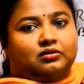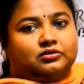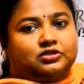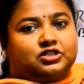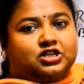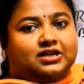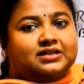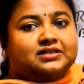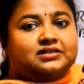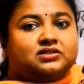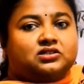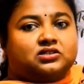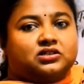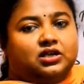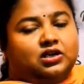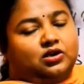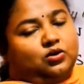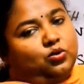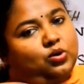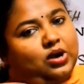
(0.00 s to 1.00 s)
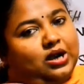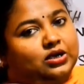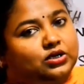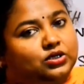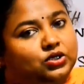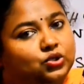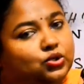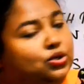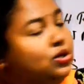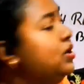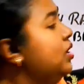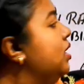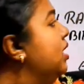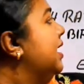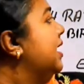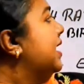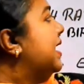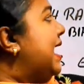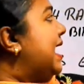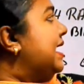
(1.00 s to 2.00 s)
just equal to
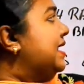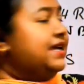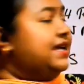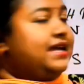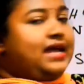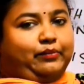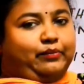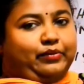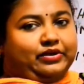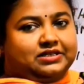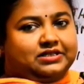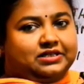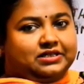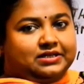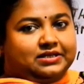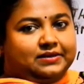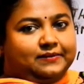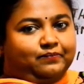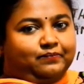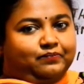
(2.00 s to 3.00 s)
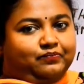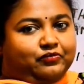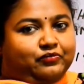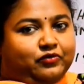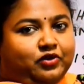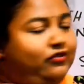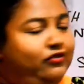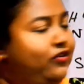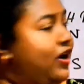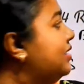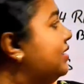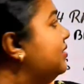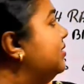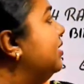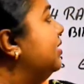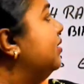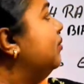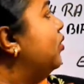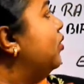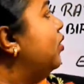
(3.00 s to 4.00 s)
carrying capacity.
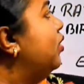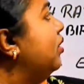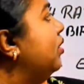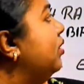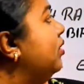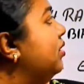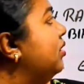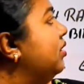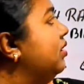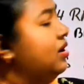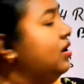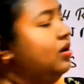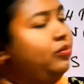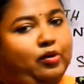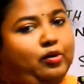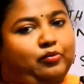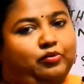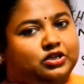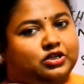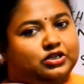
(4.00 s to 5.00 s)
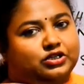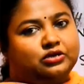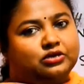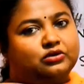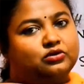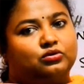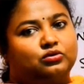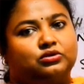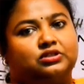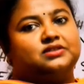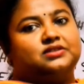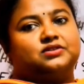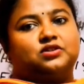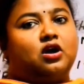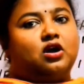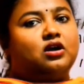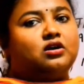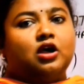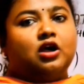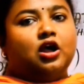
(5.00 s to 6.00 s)
Furthermore, population growth is
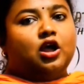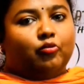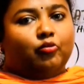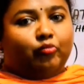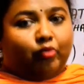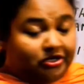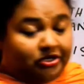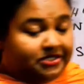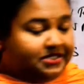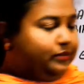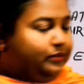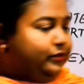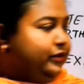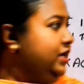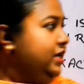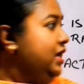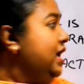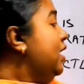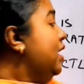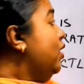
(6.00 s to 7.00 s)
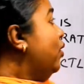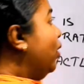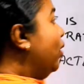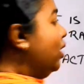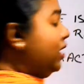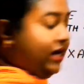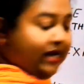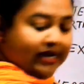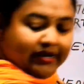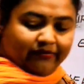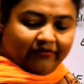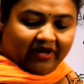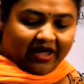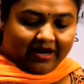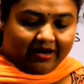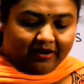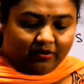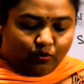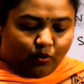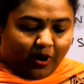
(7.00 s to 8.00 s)
not possible. Only
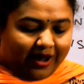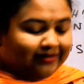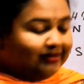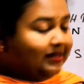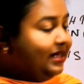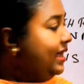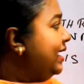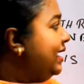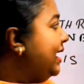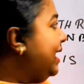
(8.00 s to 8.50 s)
when one thing